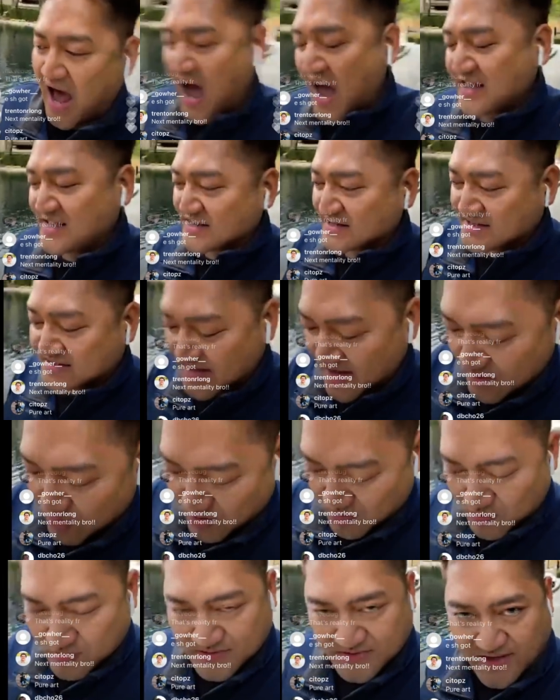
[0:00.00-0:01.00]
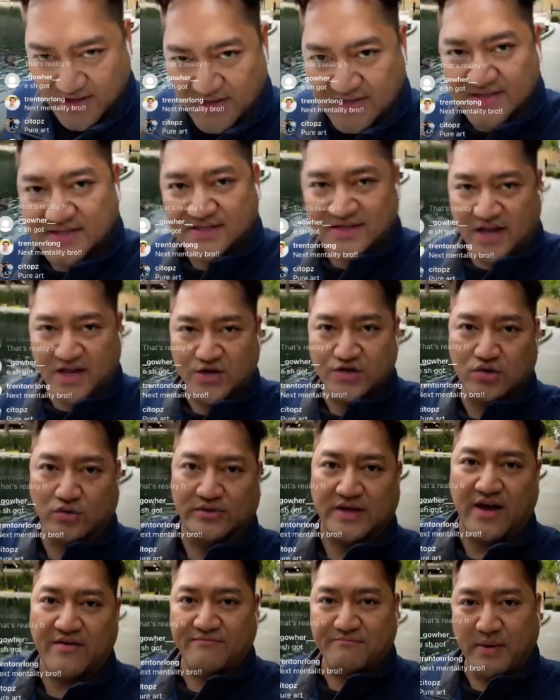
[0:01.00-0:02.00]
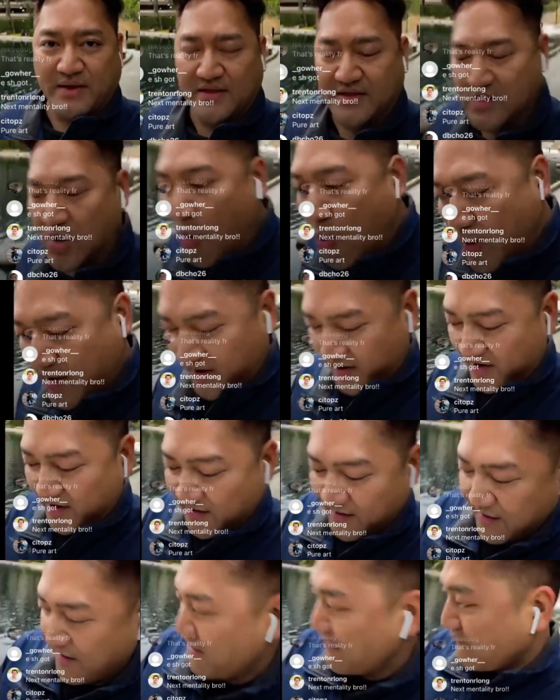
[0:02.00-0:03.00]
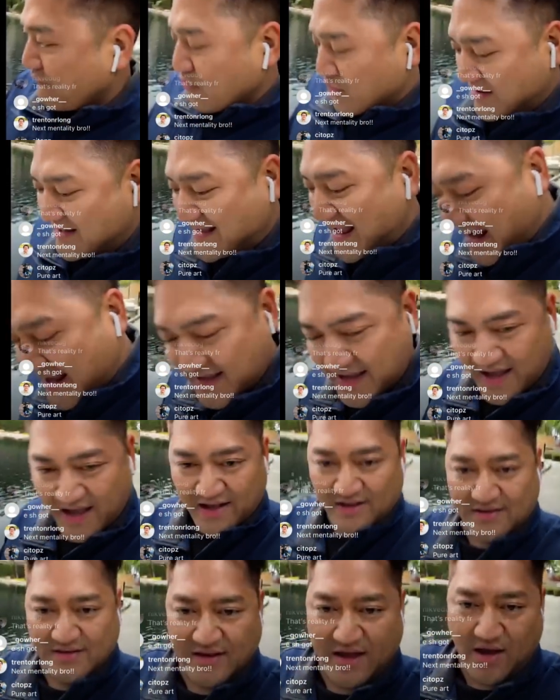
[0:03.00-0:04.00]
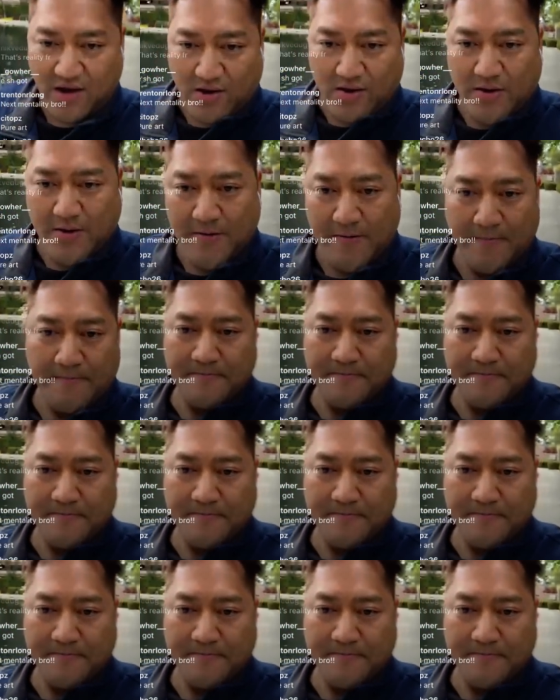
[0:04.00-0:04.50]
I just did what was instinctual that I've been doing for decades now.